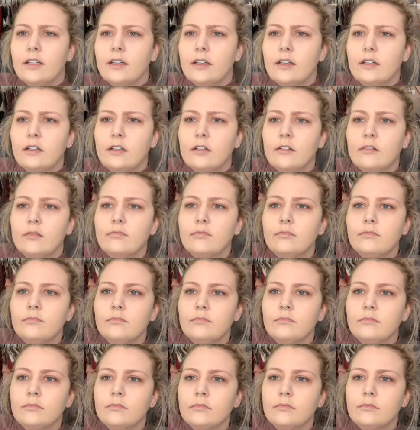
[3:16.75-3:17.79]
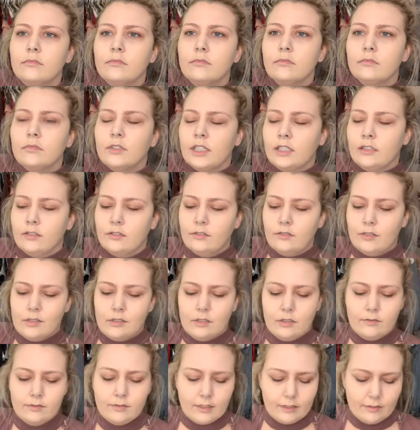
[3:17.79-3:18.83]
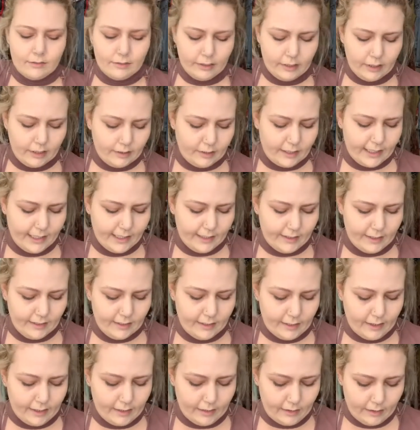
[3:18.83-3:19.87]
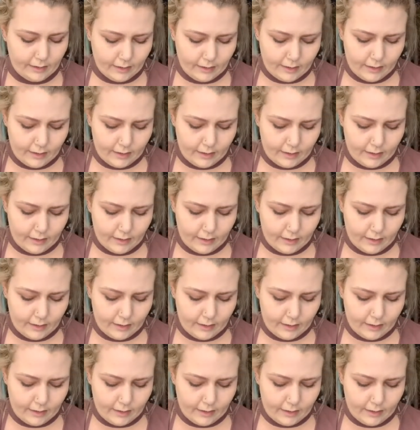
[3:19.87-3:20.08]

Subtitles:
I don't know if I really like it yet.